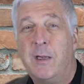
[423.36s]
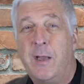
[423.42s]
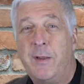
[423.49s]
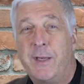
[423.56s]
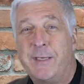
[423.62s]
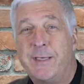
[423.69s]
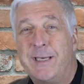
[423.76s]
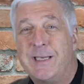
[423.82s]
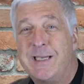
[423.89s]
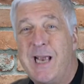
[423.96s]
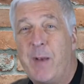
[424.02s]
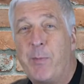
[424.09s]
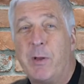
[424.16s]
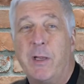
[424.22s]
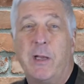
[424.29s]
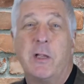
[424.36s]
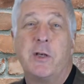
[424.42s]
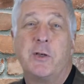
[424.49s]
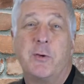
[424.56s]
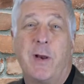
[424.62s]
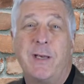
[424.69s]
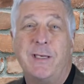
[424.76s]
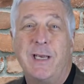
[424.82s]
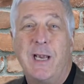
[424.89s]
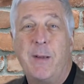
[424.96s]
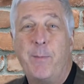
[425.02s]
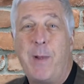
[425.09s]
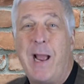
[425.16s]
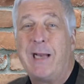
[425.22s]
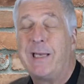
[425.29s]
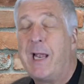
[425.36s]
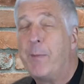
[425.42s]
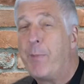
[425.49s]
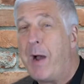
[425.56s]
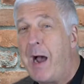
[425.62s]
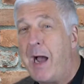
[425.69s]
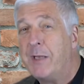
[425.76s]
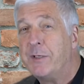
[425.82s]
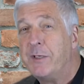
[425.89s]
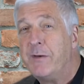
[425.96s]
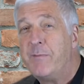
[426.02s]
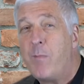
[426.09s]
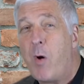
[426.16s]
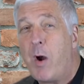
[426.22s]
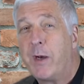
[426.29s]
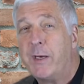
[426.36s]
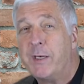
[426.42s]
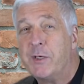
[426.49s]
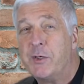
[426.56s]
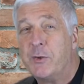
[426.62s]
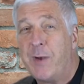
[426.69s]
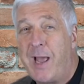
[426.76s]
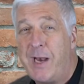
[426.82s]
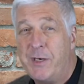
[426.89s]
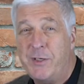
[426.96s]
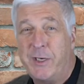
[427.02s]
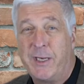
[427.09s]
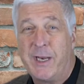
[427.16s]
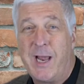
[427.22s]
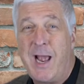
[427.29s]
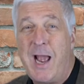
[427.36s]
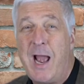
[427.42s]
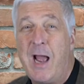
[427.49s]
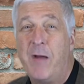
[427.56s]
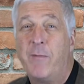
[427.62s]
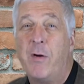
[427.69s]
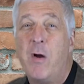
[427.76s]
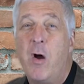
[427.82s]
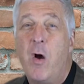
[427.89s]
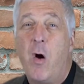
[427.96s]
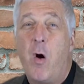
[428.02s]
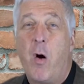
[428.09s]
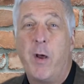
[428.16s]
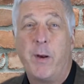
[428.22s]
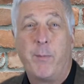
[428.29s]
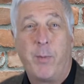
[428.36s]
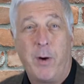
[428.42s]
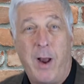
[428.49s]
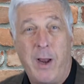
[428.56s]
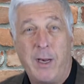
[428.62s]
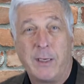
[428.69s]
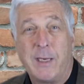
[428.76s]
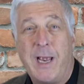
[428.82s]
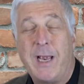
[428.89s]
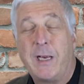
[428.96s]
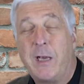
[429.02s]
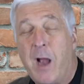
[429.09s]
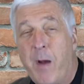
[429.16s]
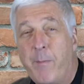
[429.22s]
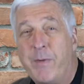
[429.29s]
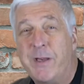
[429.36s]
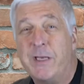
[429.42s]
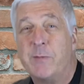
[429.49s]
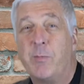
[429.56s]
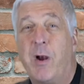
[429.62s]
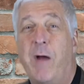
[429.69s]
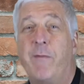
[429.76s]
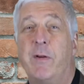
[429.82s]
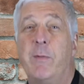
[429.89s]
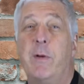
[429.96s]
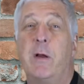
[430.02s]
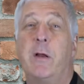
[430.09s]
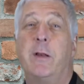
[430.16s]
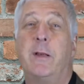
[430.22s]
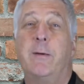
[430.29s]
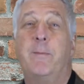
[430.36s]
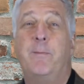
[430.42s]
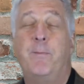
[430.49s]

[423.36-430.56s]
This example illustrates the impact a positive marketing strategy can have on a product and company's profitability.